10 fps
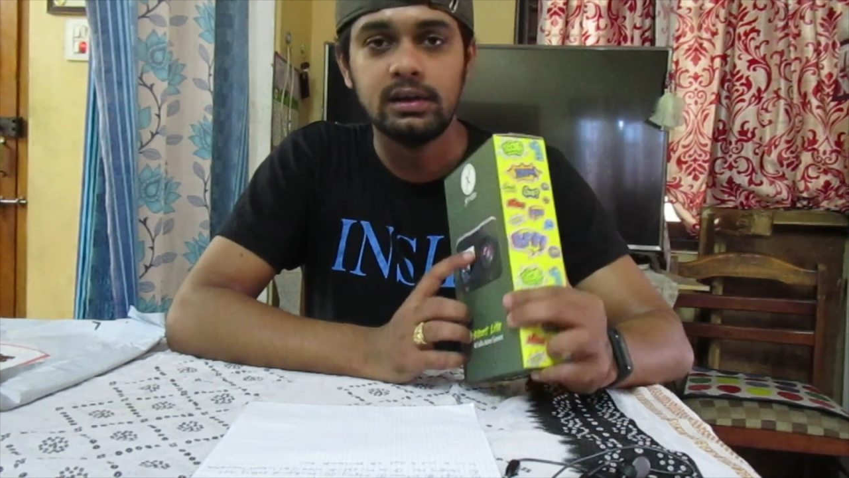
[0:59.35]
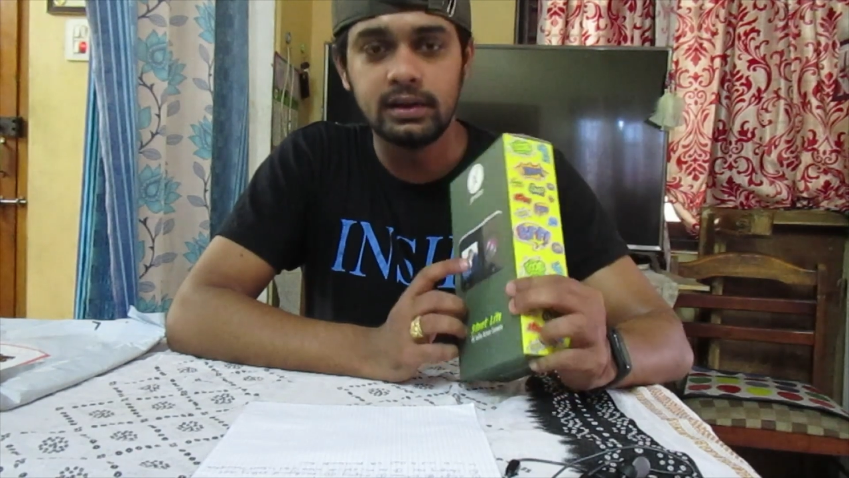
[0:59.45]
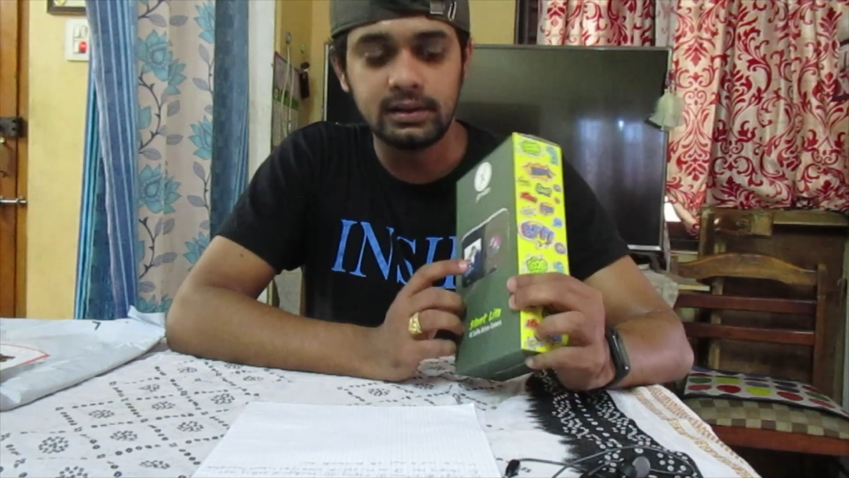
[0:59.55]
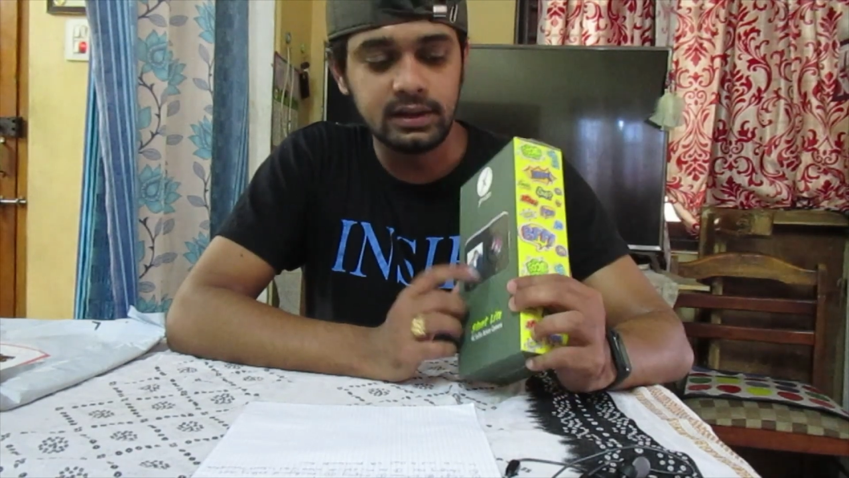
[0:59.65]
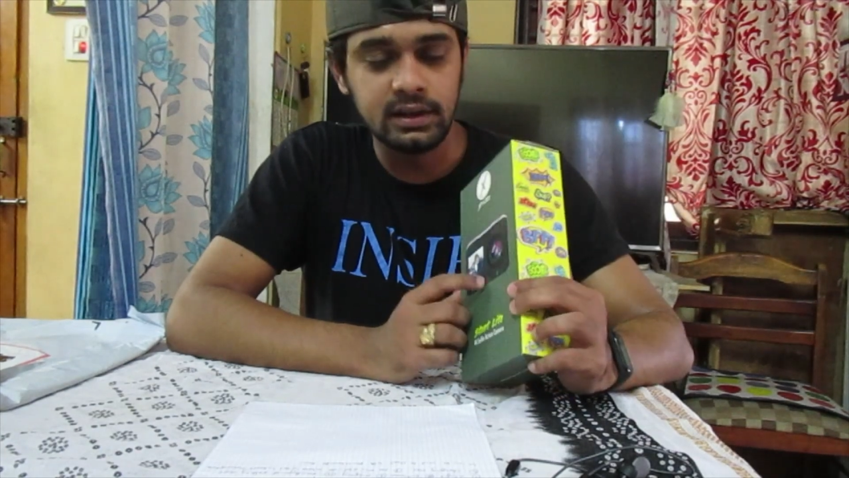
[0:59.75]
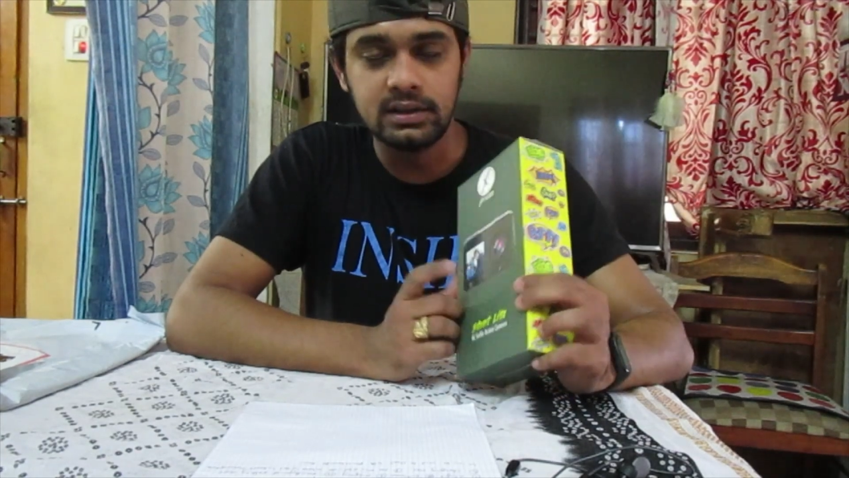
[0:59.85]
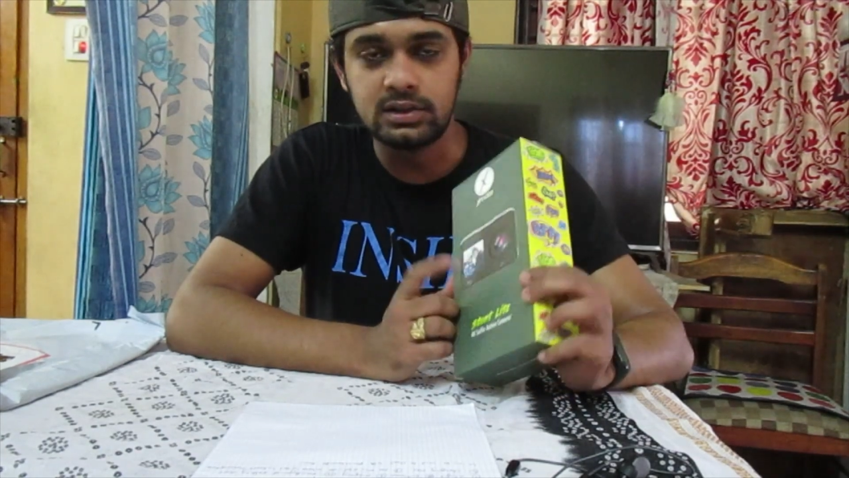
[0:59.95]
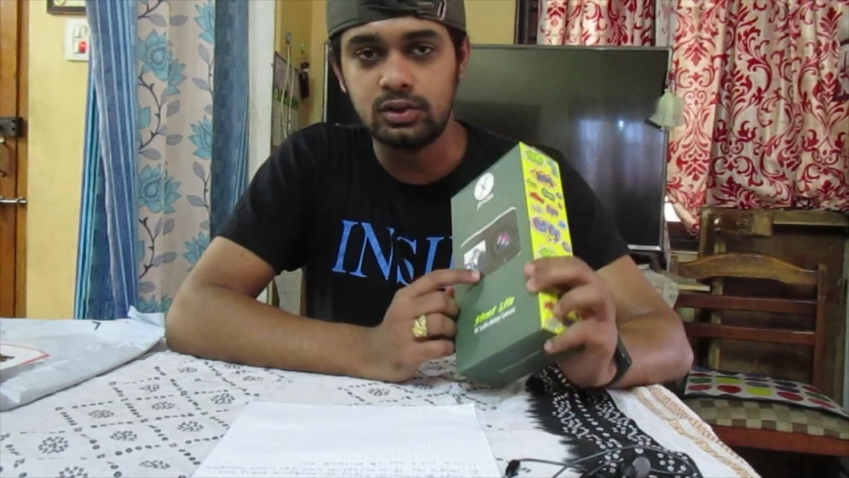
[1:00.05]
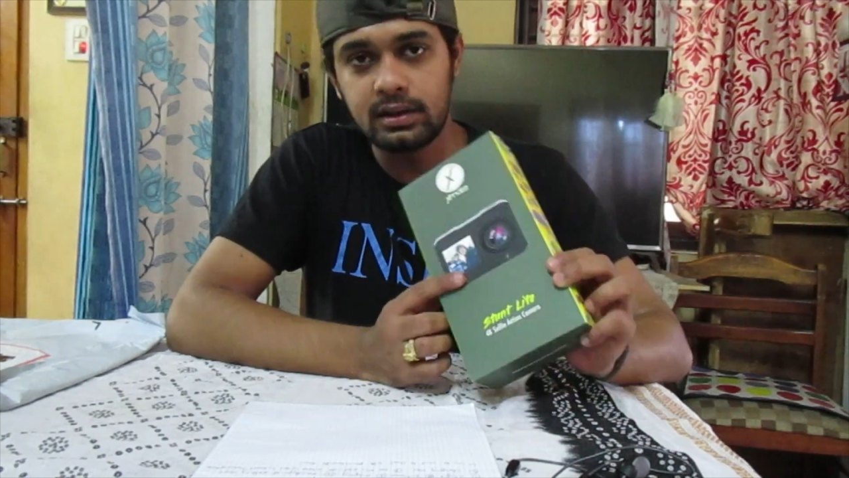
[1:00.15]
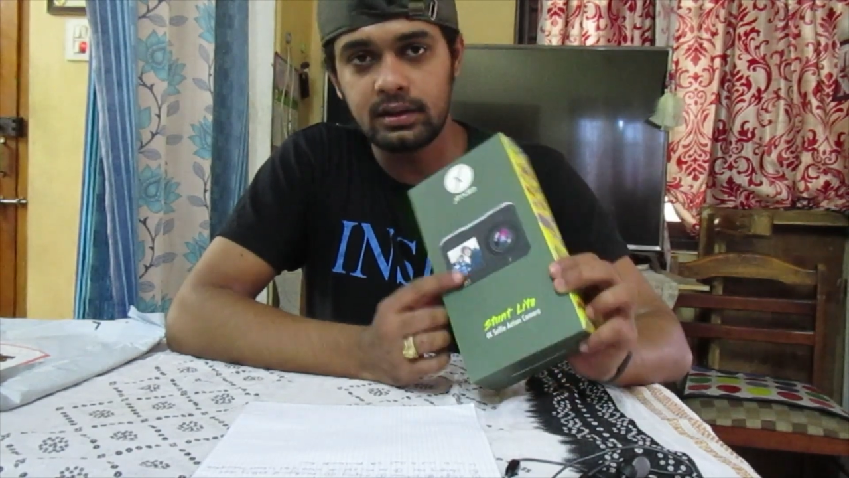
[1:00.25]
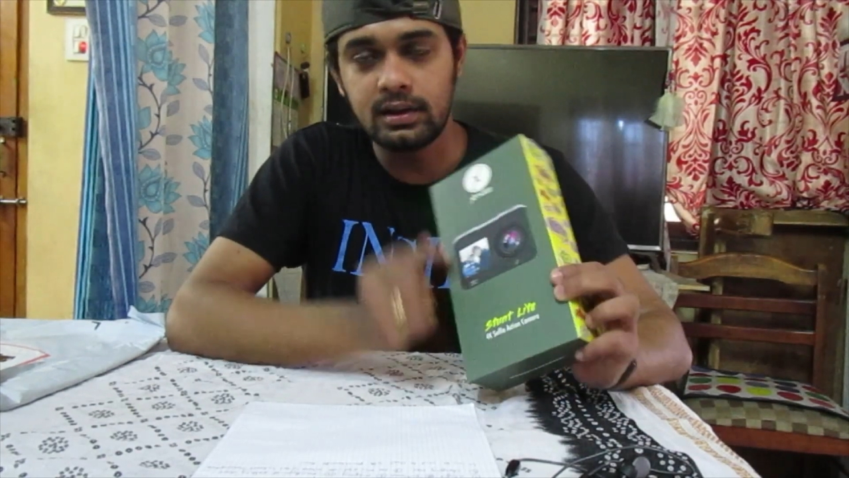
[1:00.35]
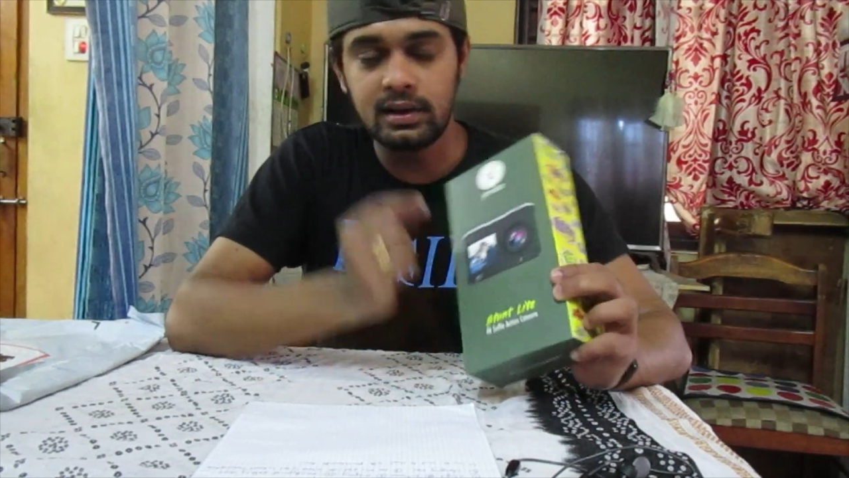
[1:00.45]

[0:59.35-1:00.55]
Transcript: that there is no